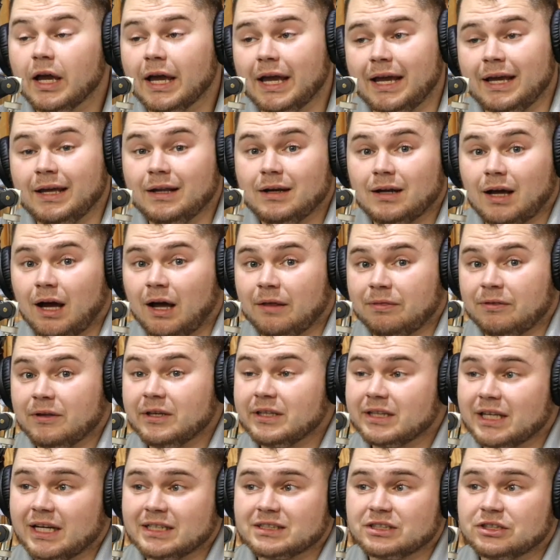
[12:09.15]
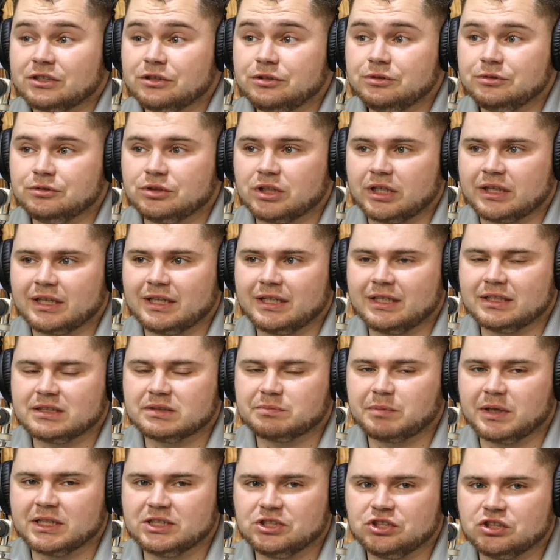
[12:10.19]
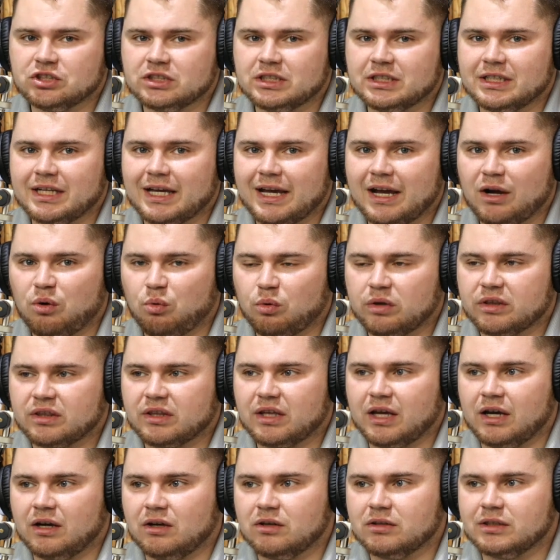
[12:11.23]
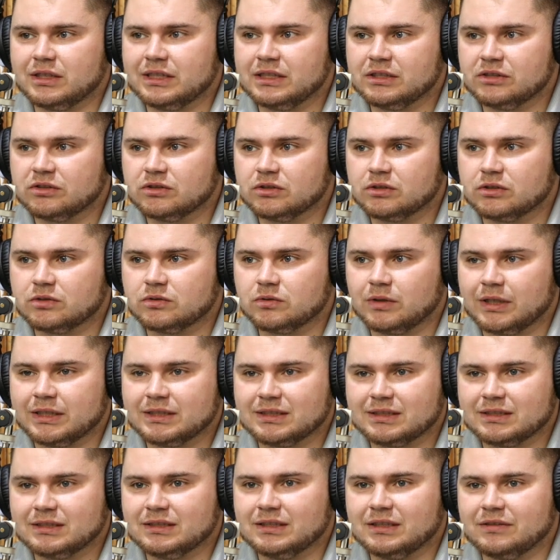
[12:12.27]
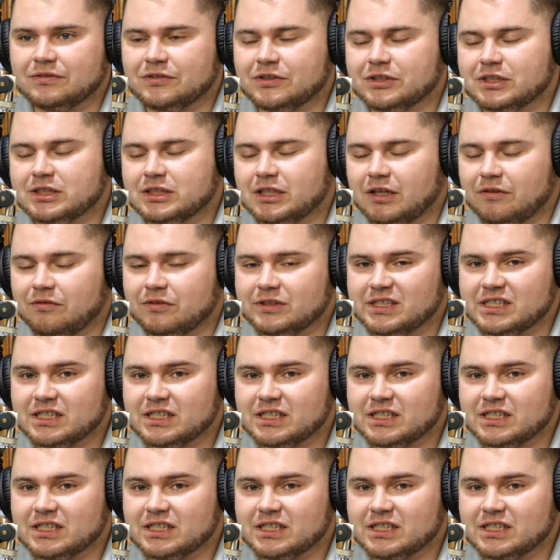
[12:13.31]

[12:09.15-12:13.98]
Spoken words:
And I think that's huge. I think especially now with how interest rates and different stuff